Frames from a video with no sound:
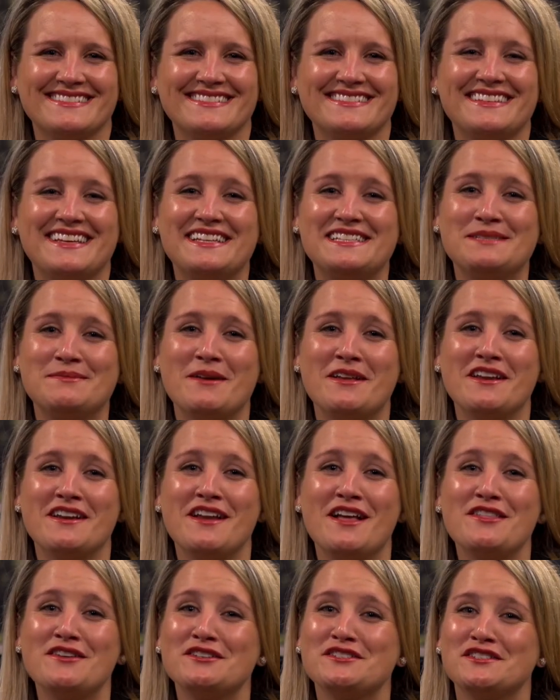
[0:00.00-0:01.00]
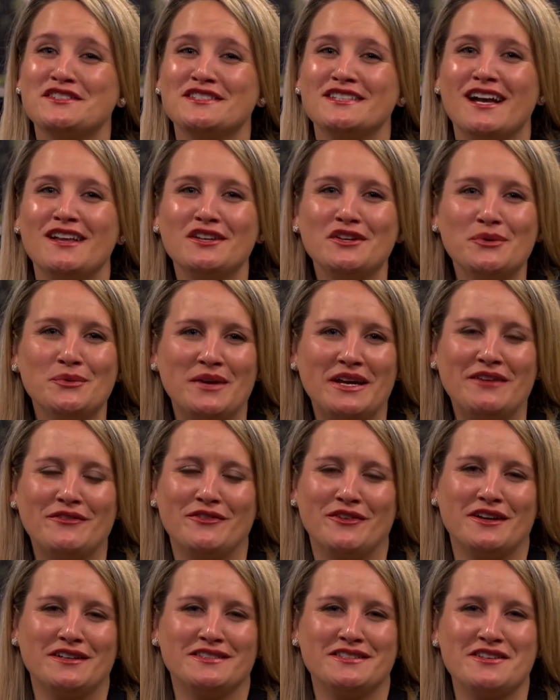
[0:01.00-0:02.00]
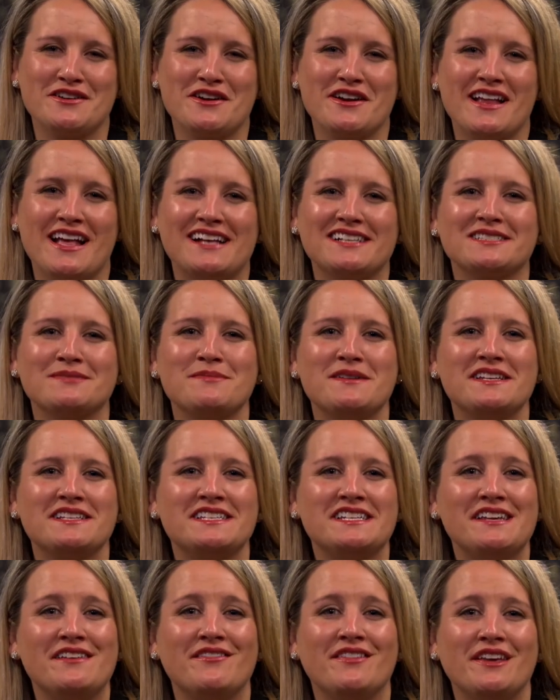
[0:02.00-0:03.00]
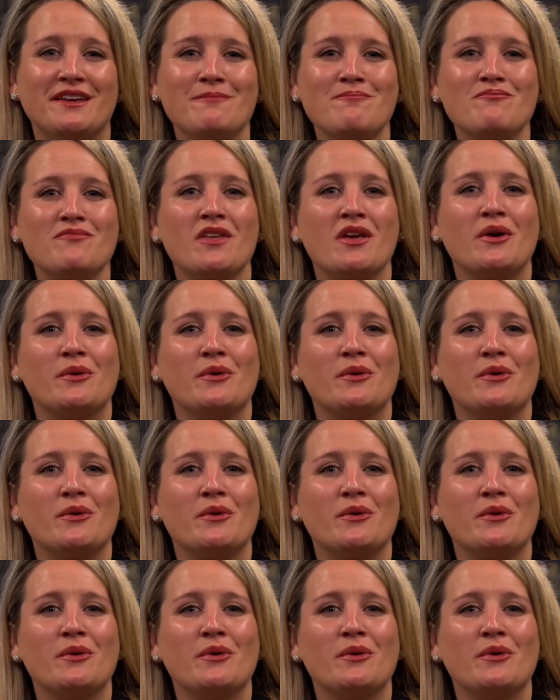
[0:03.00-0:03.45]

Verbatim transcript: It's been another stellar week for us here at SPTV.